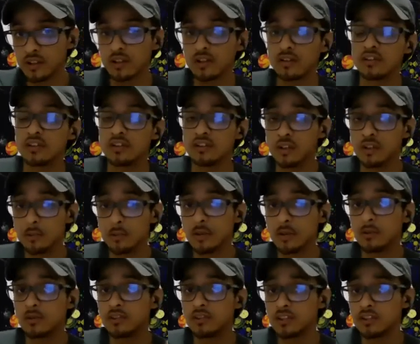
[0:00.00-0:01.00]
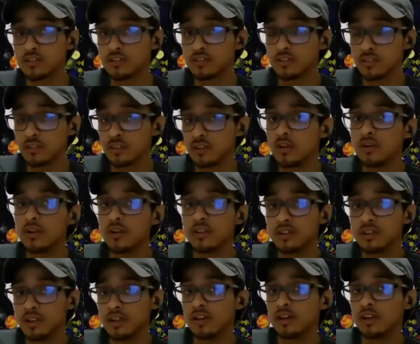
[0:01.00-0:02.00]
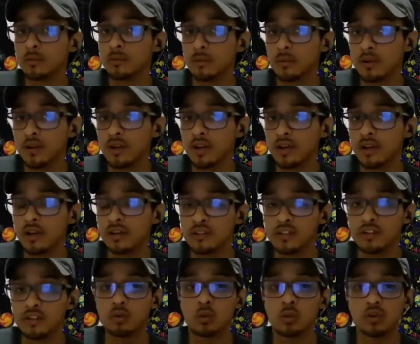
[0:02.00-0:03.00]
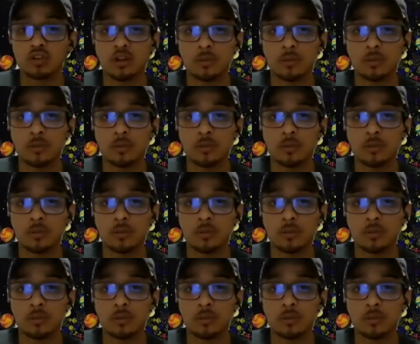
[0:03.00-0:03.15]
She's going to be able to teach, in GitHub or whatnot, teach a workshop